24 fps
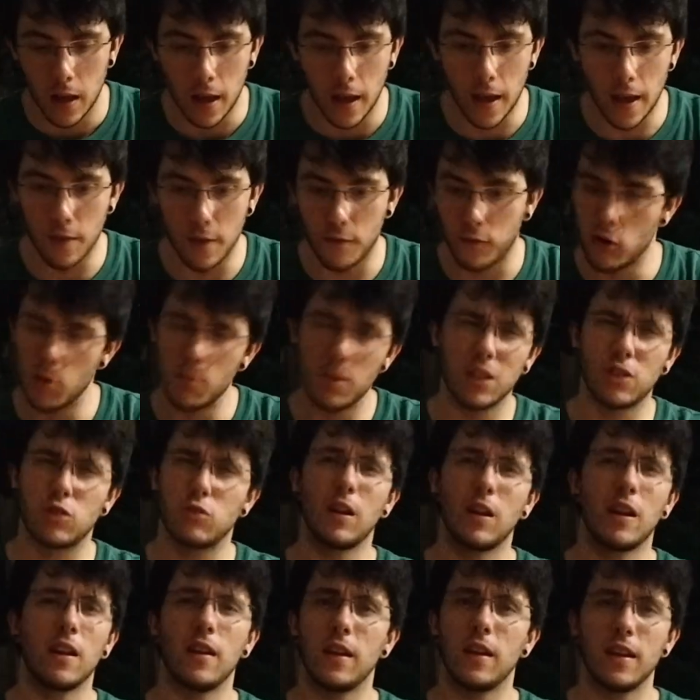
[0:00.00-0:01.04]
And for me, it's
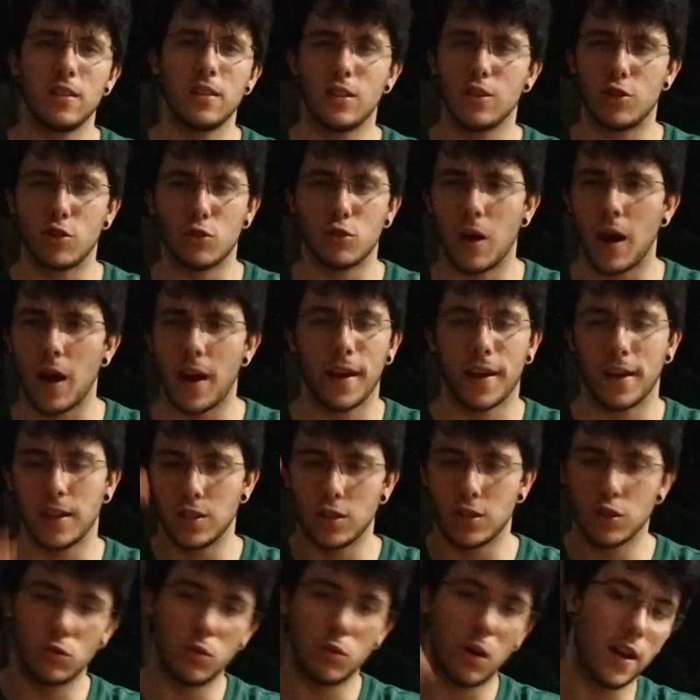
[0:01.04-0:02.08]
really easy to write. I can
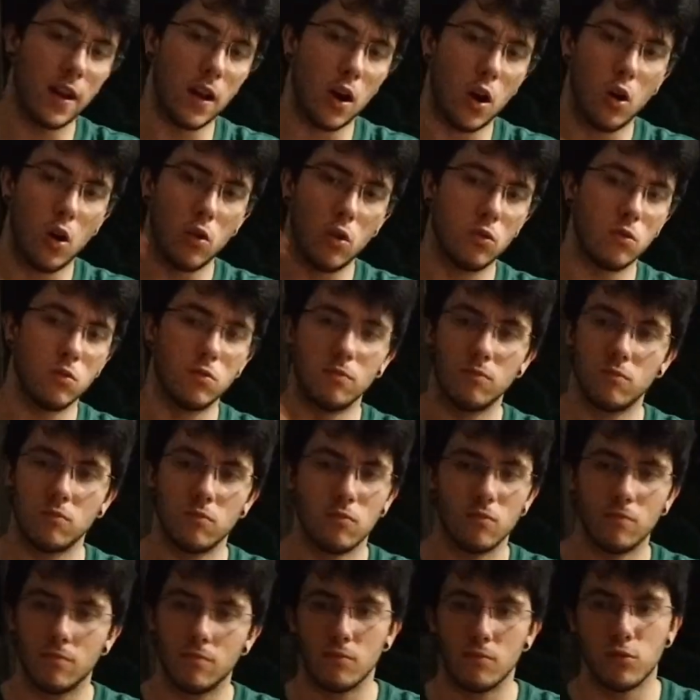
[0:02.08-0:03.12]
just write a whole
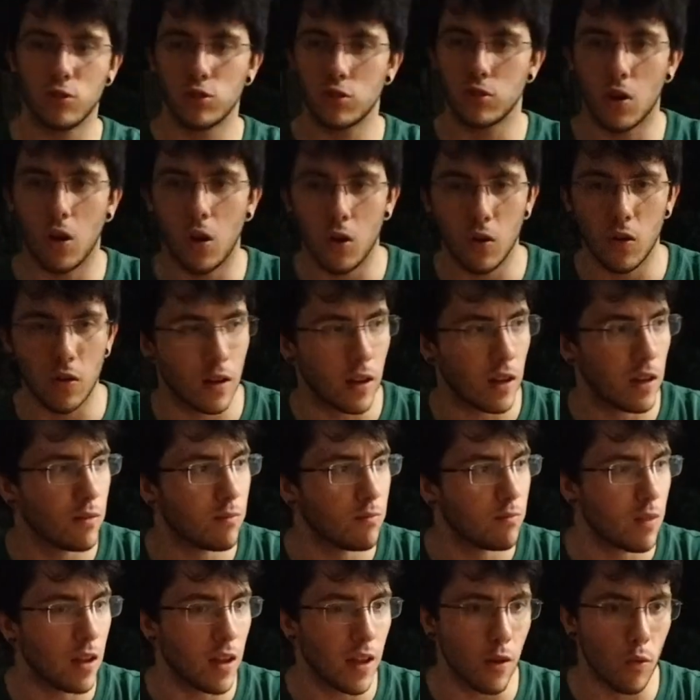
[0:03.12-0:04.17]
song
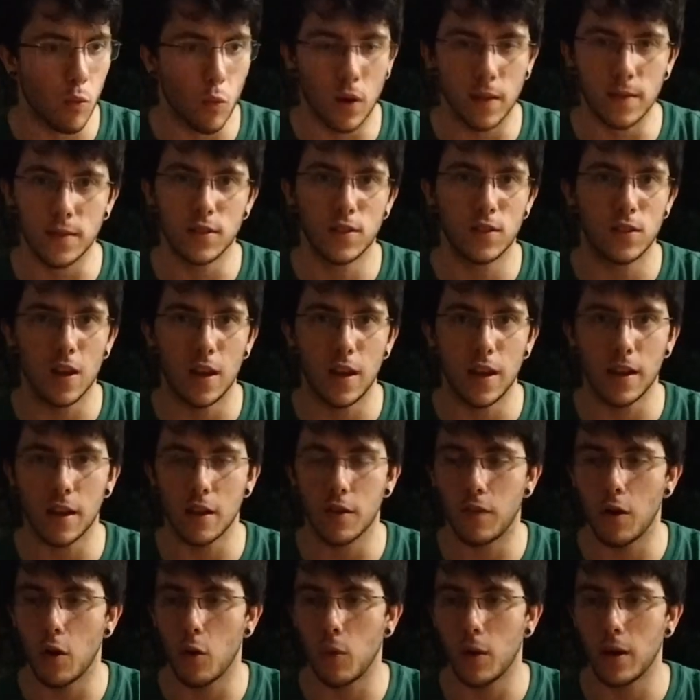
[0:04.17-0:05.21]
in one sitting
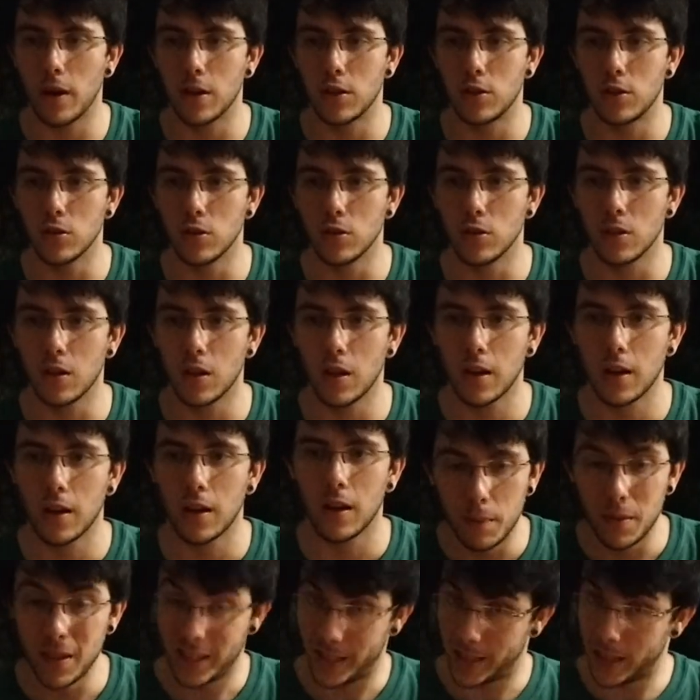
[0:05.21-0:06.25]
if I wanted to.
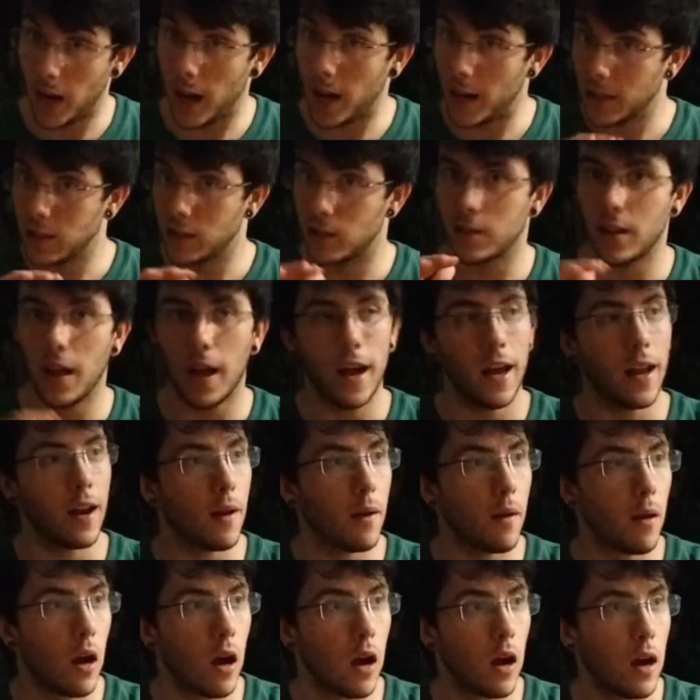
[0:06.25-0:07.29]
Besides
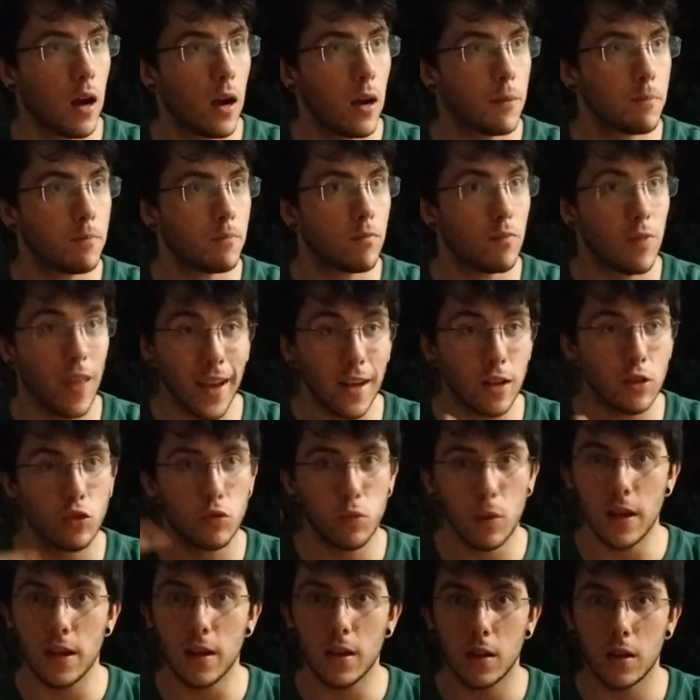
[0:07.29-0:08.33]
that, um, next
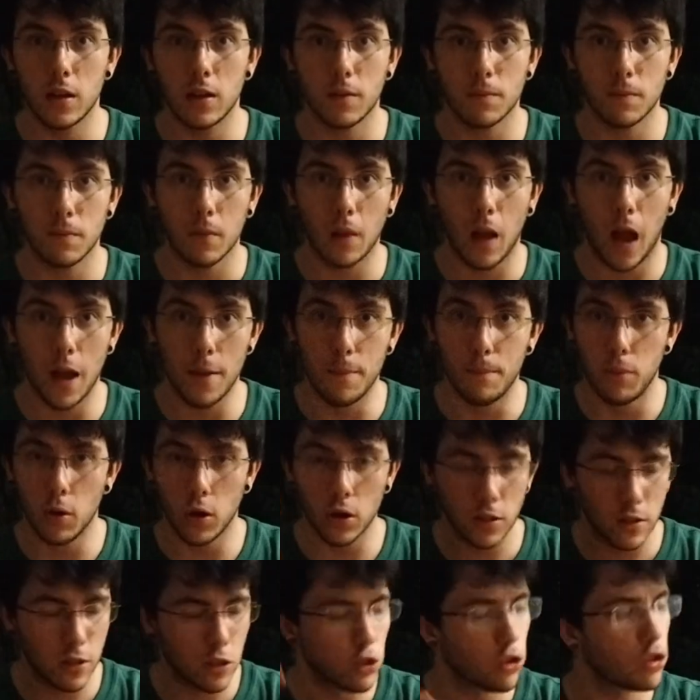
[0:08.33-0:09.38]
week I
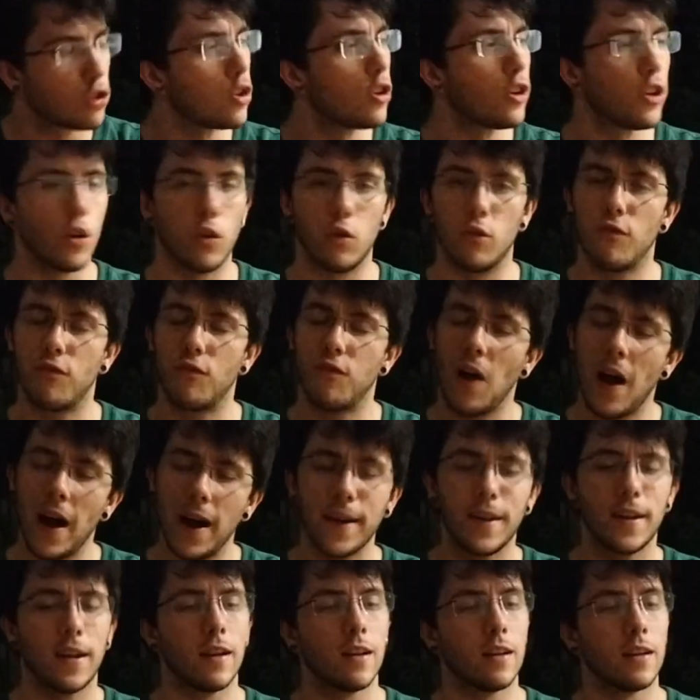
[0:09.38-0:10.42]
booked the studio
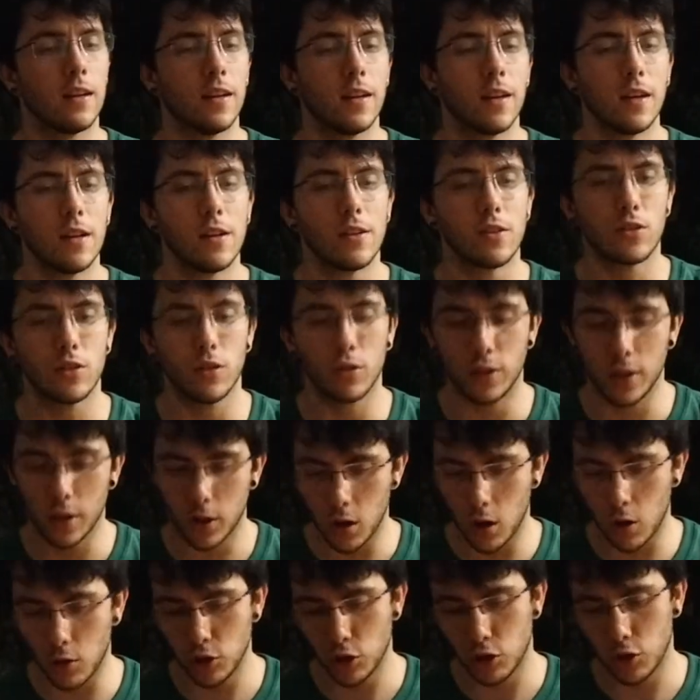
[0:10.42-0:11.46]
finally. So the
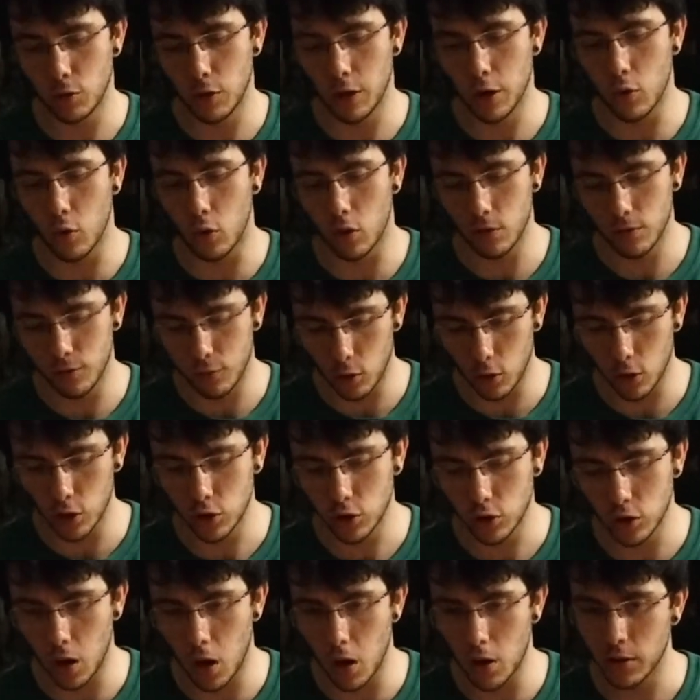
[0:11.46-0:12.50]
goal is to record four
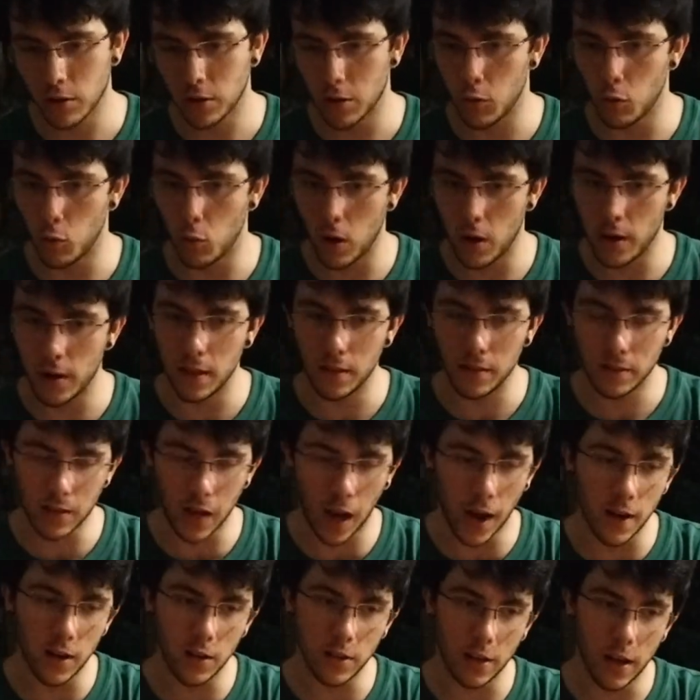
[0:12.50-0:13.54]
songs in one
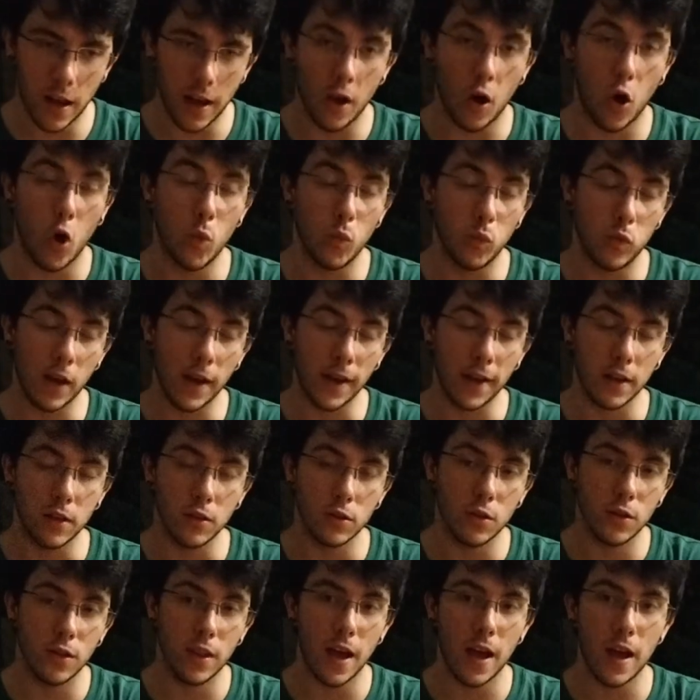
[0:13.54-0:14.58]
entire day. Hopefully, I can
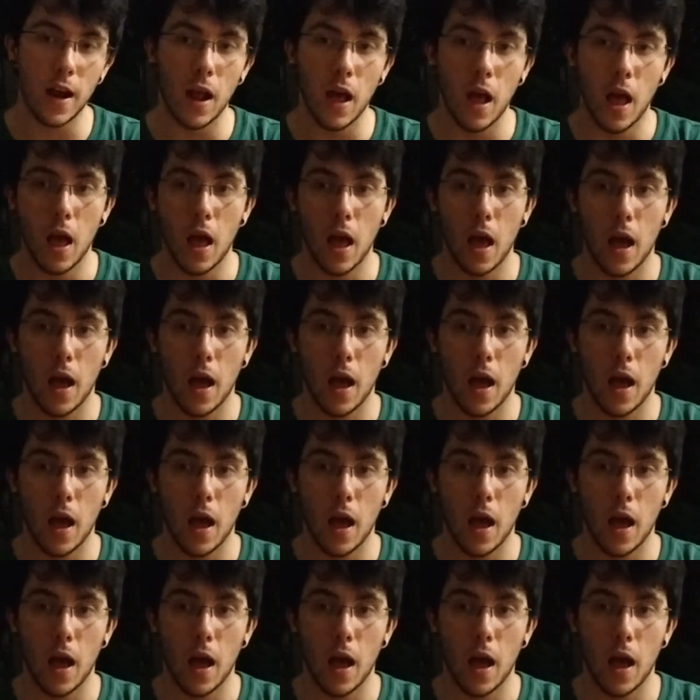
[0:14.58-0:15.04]
do that.